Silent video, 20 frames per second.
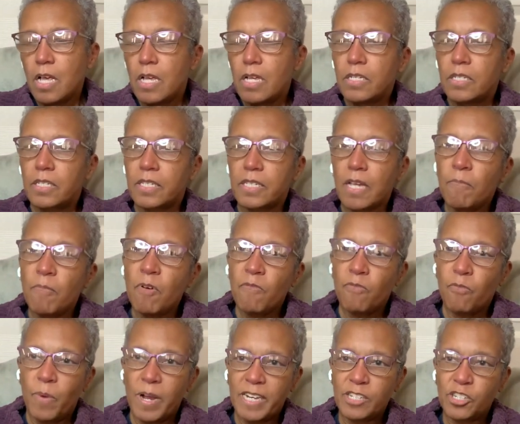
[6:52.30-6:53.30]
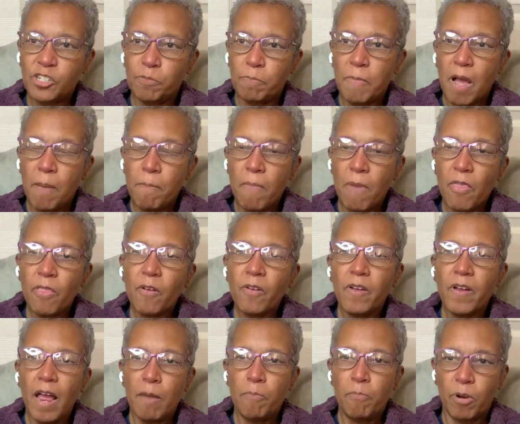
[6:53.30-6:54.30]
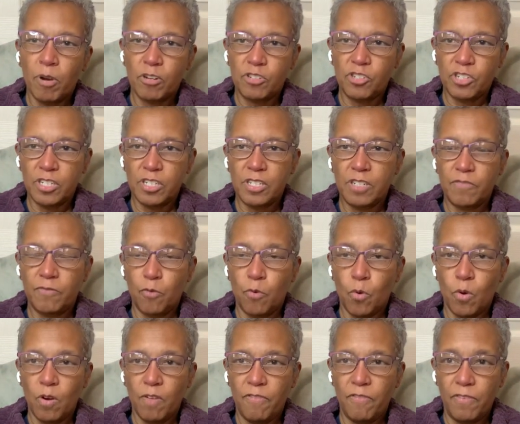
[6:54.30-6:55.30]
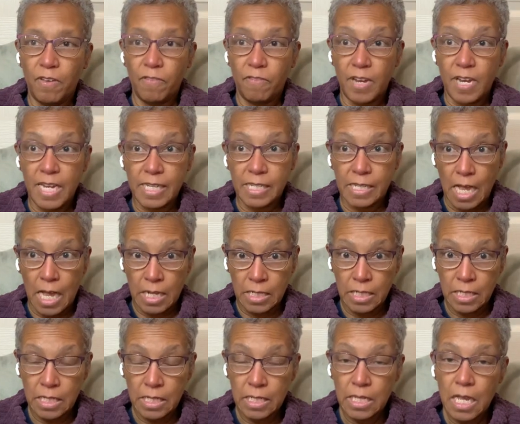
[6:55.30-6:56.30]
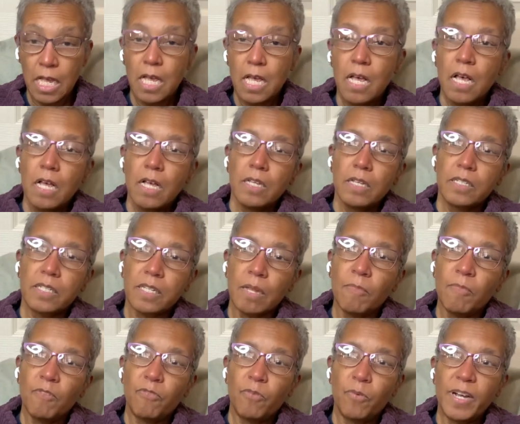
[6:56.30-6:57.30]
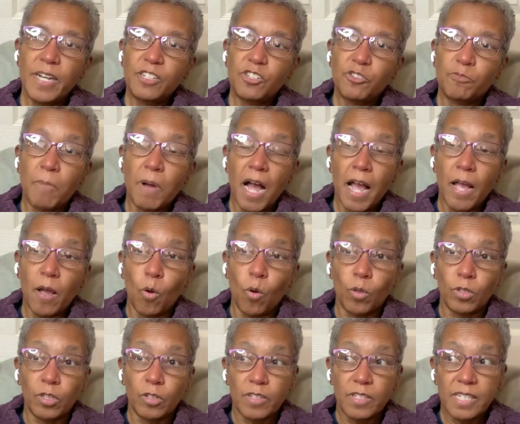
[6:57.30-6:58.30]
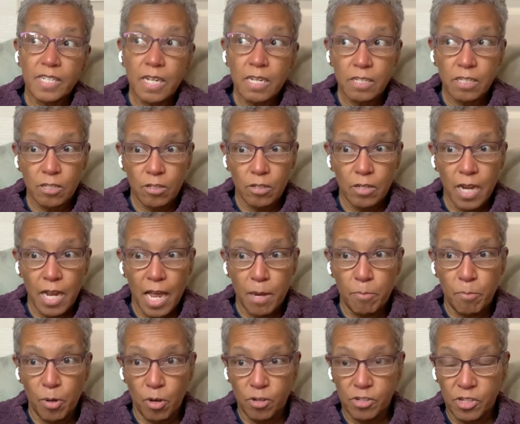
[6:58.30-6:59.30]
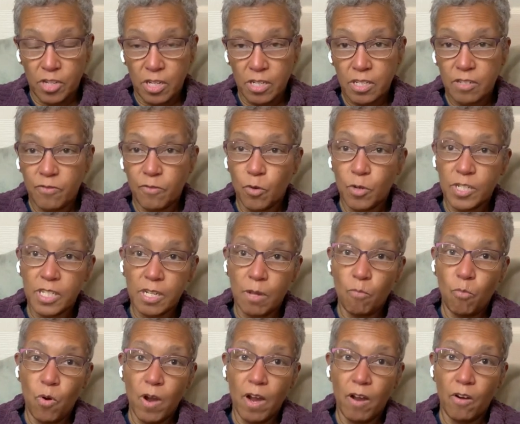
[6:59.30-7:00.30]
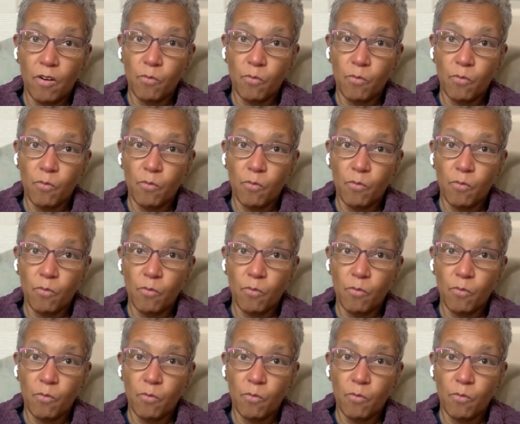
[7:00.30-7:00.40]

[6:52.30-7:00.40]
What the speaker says: some of which my mother had purchased for 50 cents, some of which my older sister had purchased for somewhere